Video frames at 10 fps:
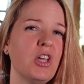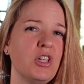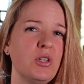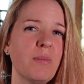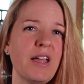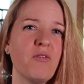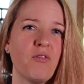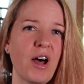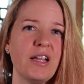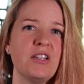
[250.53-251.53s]
you might
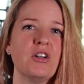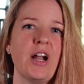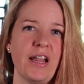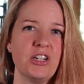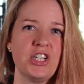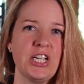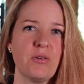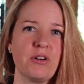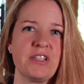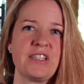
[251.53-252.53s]
find your energy
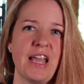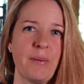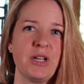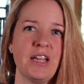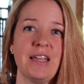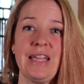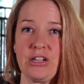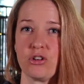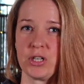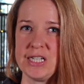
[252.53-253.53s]
or stamina
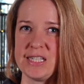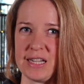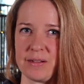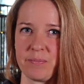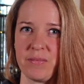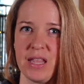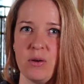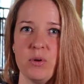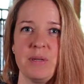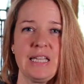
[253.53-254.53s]
increasing.
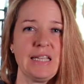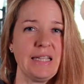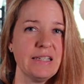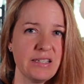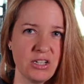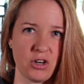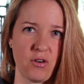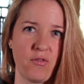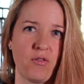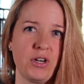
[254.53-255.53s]
It will be
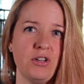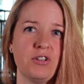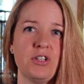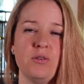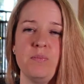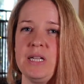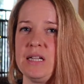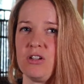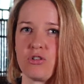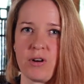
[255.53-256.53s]
easier for you to be
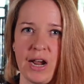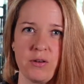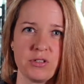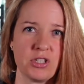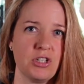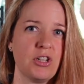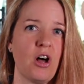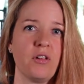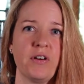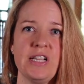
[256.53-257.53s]
in crowds, to
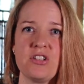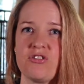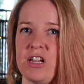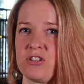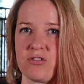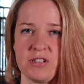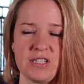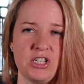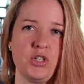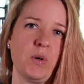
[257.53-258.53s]
tolerate stressful
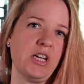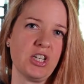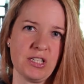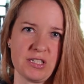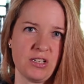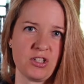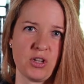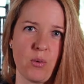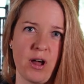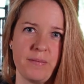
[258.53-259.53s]
situations, and
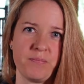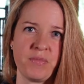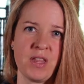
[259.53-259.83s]
so on.